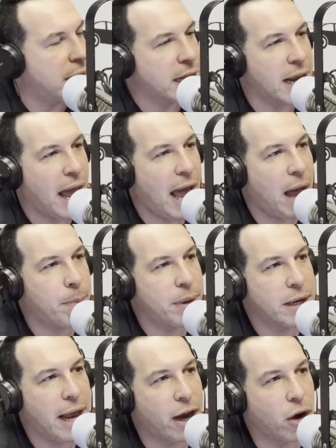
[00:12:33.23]
can
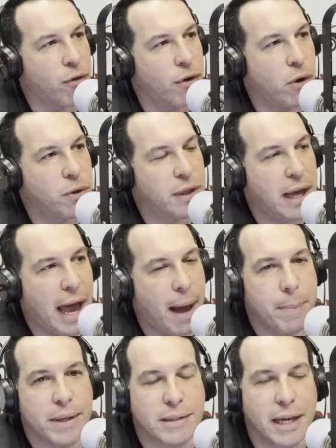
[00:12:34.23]
happen and growth
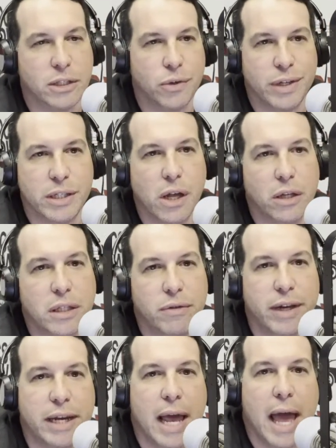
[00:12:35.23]
happens as a result
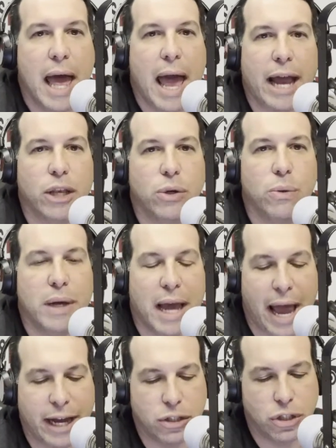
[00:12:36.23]
of it, and you
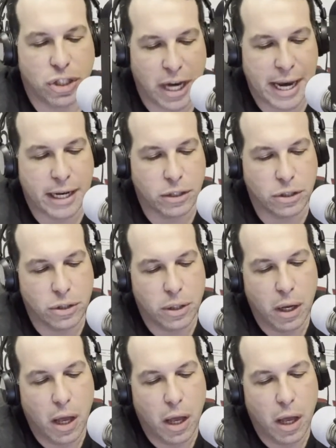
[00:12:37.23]
can change.